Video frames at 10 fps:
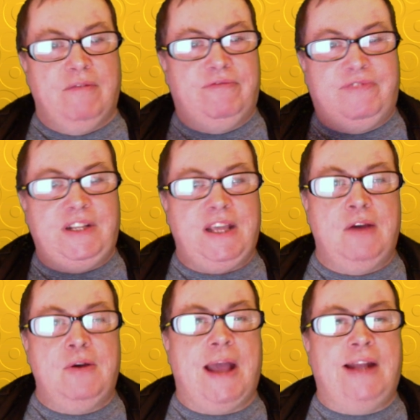
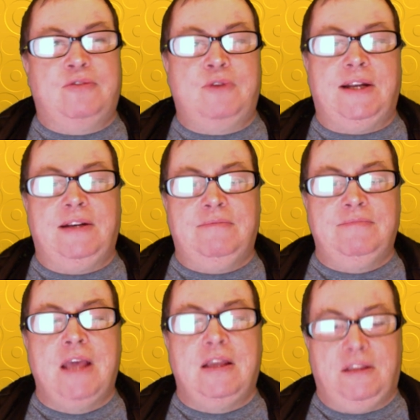video and written,
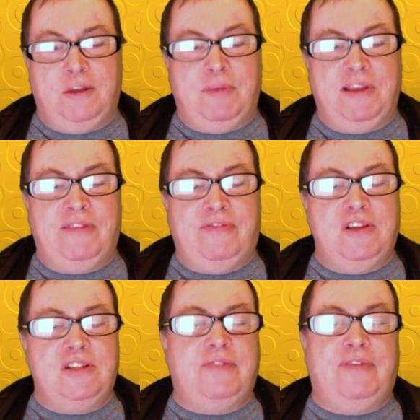you'll be the
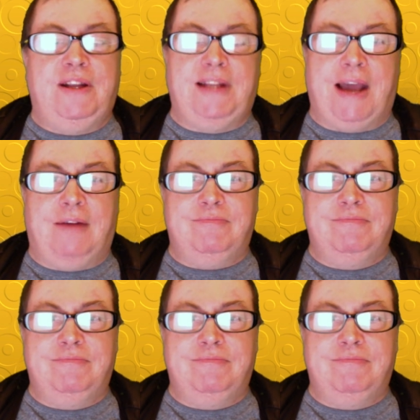first to find out.